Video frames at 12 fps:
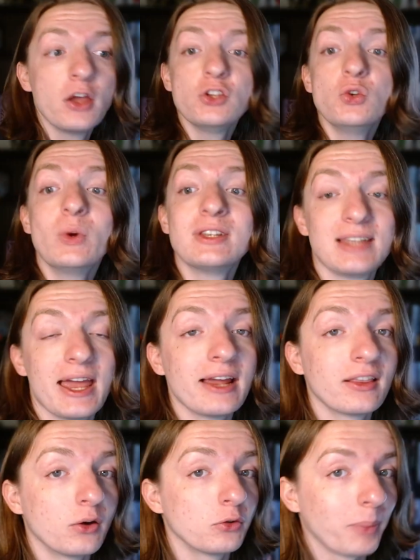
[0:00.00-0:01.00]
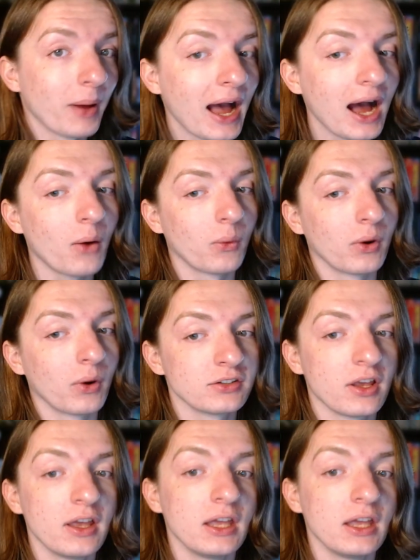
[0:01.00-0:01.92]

you would take those powers.